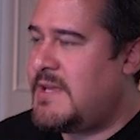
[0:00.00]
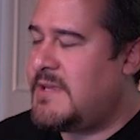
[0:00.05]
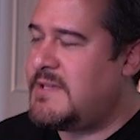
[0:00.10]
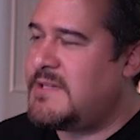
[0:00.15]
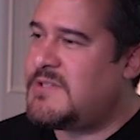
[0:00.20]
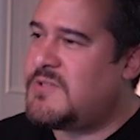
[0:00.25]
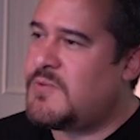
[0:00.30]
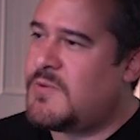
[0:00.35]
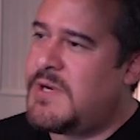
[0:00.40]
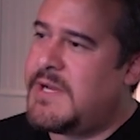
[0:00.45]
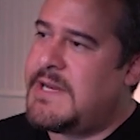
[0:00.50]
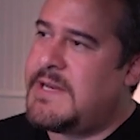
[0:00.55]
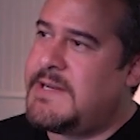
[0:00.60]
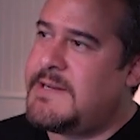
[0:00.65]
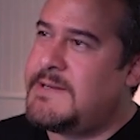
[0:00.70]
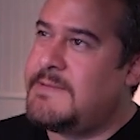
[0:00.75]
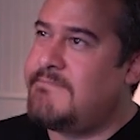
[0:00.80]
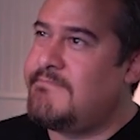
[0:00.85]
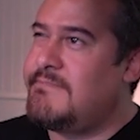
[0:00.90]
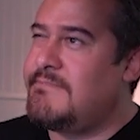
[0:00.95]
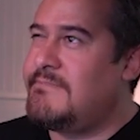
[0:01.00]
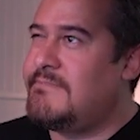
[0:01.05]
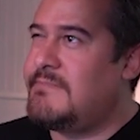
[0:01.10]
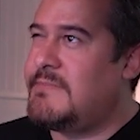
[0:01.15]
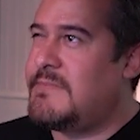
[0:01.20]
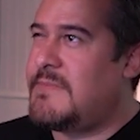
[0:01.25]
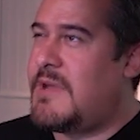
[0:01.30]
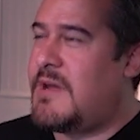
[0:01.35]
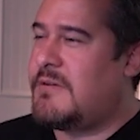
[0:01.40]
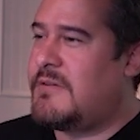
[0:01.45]
This one,
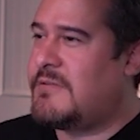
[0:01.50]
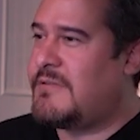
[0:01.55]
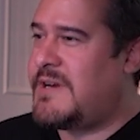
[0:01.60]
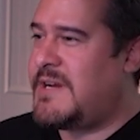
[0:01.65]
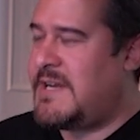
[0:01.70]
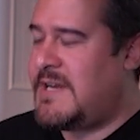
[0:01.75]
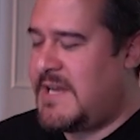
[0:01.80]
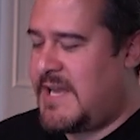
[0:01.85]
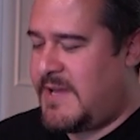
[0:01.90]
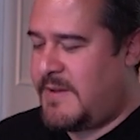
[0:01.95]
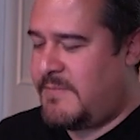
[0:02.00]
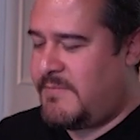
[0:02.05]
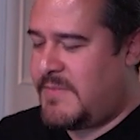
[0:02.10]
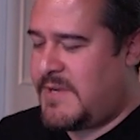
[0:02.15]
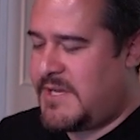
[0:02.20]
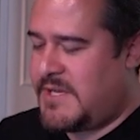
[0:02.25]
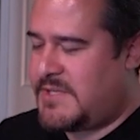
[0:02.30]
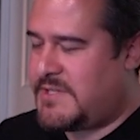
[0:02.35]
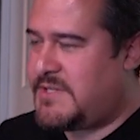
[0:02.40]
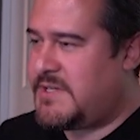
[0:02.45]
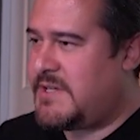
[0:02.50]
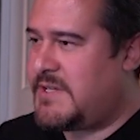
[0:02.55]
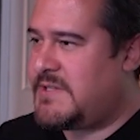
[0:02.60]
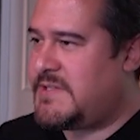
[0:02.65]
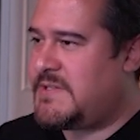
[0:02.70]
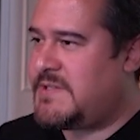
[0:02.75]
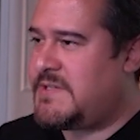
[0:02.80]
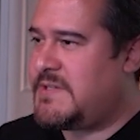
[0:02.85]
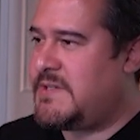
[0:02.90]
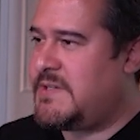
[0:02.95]
I'm gonna go ahead and name it
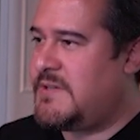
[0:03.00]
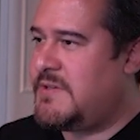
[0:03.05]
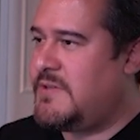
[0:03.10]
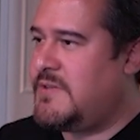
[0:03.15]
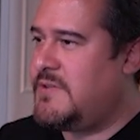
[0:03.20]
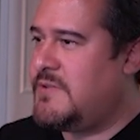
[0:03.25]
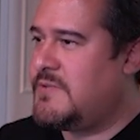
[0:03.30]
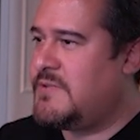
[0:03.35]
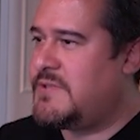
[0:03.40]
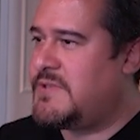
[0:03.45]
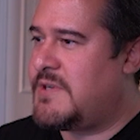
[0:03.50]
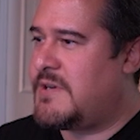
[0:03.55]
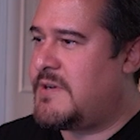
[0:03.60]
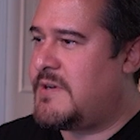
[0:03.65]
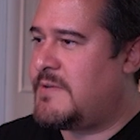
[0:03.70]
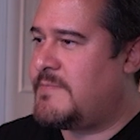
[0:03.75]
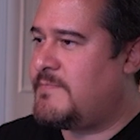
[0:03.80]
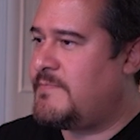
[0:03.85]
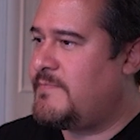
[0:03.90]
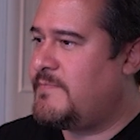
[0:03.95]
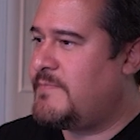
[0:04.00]
just user.